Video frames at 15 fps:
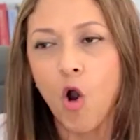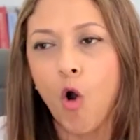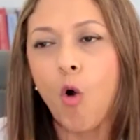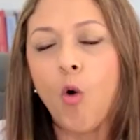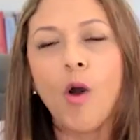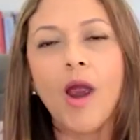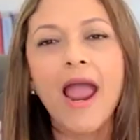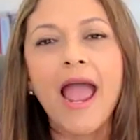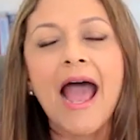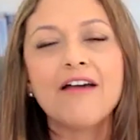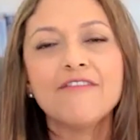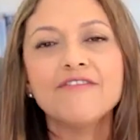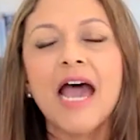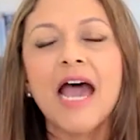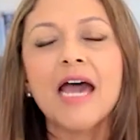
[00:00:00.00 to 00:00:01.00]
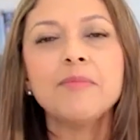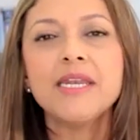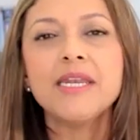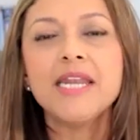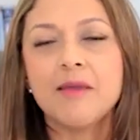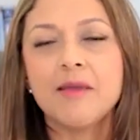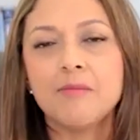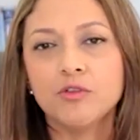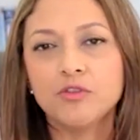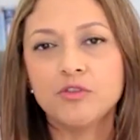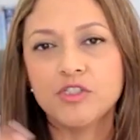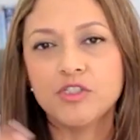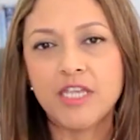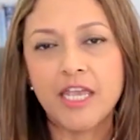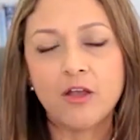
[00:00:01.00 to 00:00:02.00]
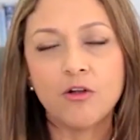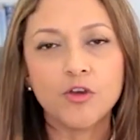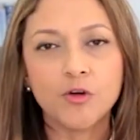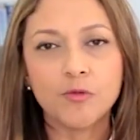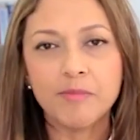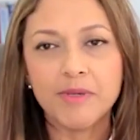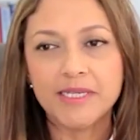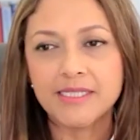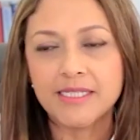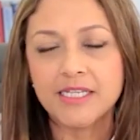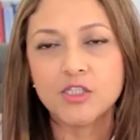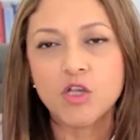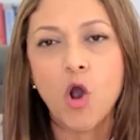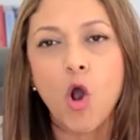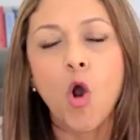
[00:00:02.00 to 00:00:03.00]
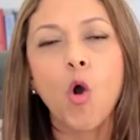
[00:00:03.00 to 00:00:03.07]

or have not been able to scale your business,